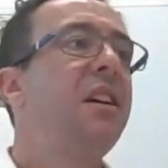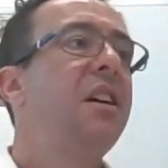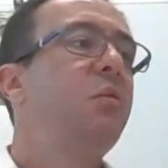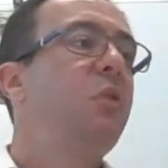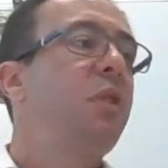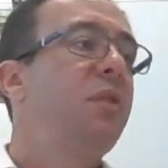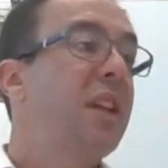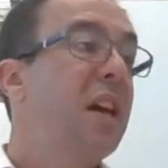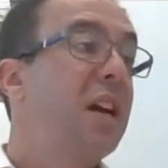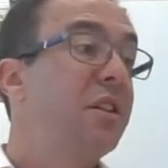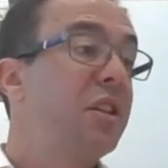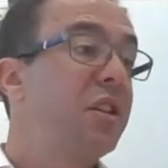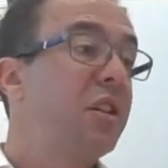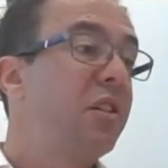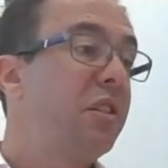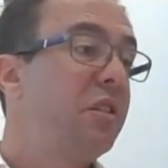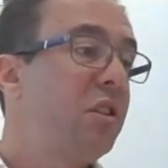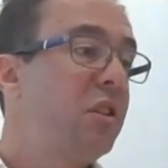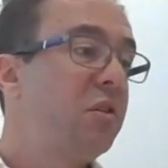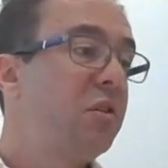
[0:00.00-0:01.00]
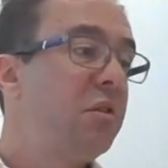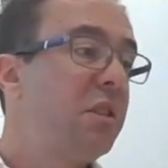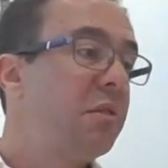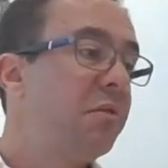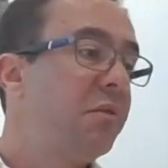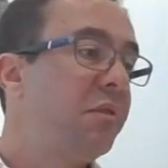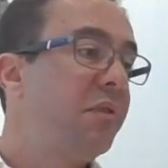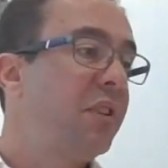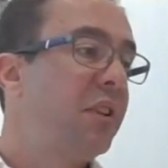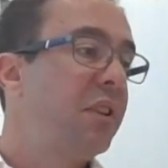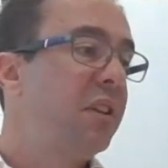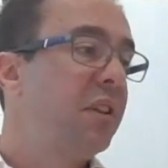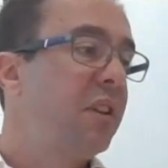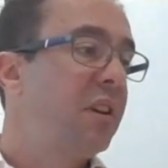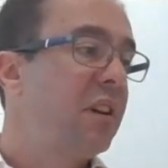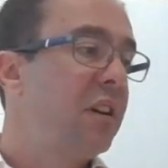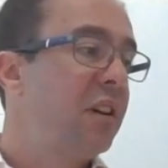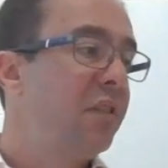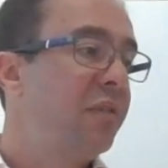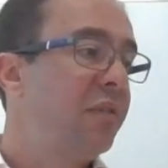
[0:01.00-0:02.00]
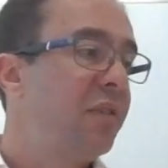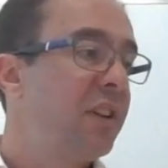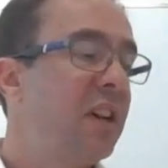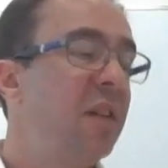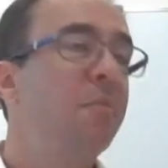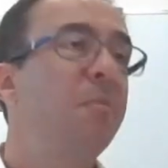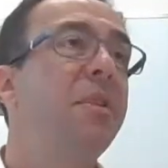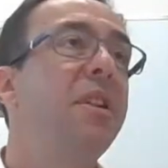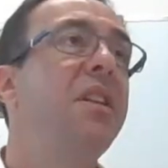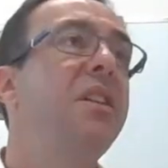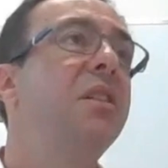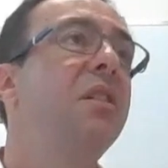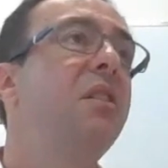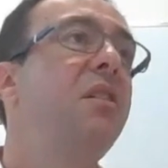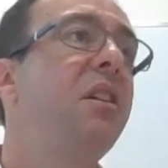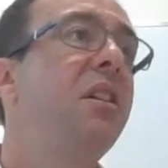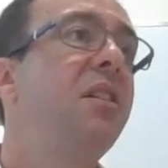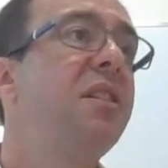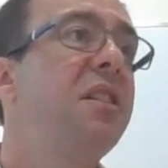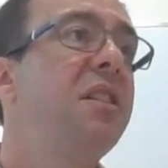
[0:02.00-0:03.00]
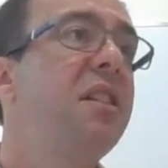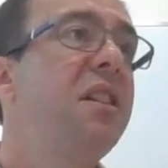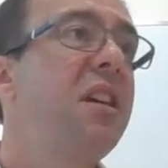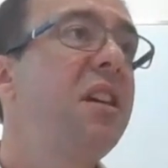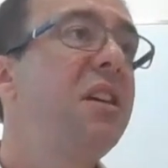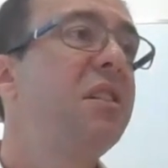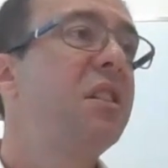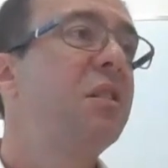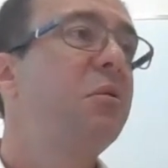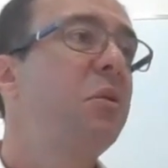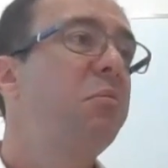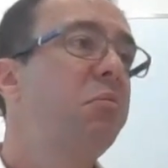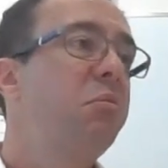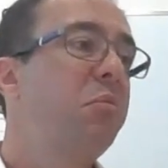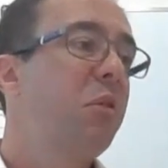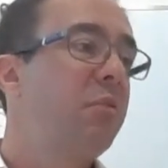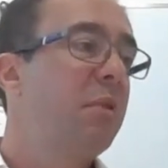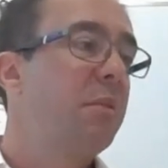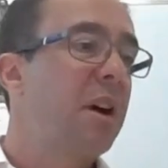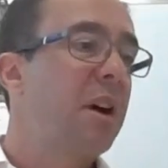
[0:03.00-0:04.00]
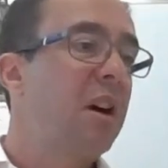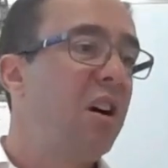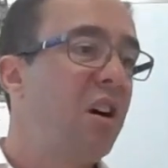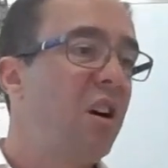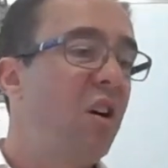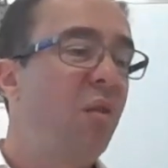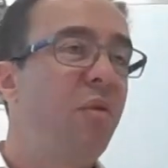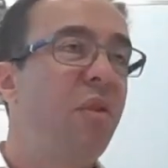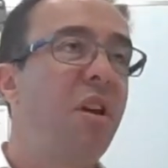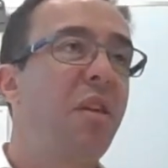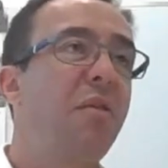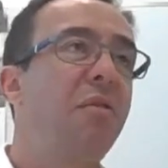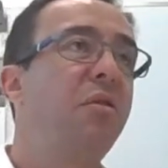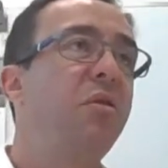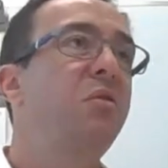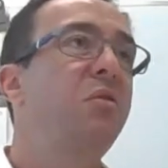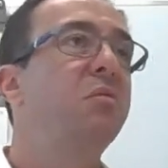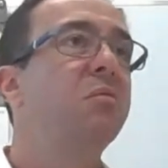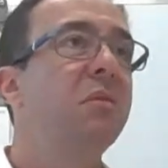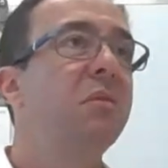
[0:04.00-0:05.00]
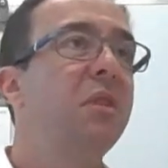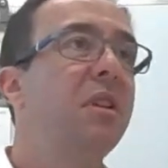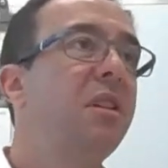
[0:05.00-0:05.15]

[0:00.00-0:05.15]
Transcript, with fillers: We've now started doing them for uh, for companies earlier this year, so we're probably about halfway through